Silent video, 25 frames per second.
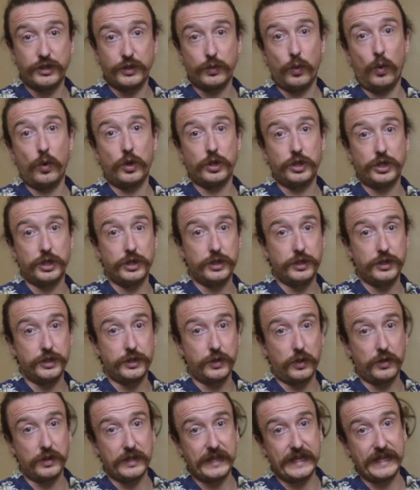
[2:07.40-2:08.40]

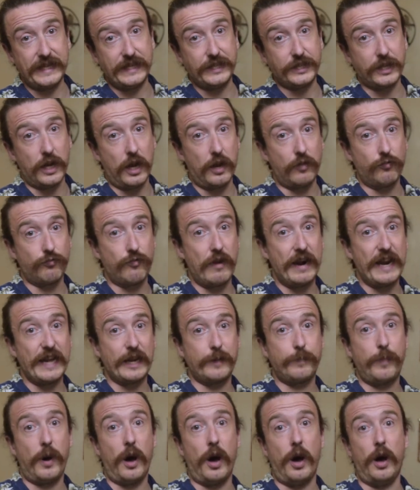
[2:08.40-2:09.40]
auctions on these
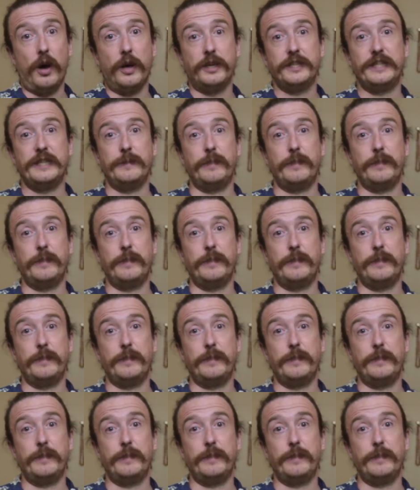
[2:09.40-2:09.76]
Relic parts. He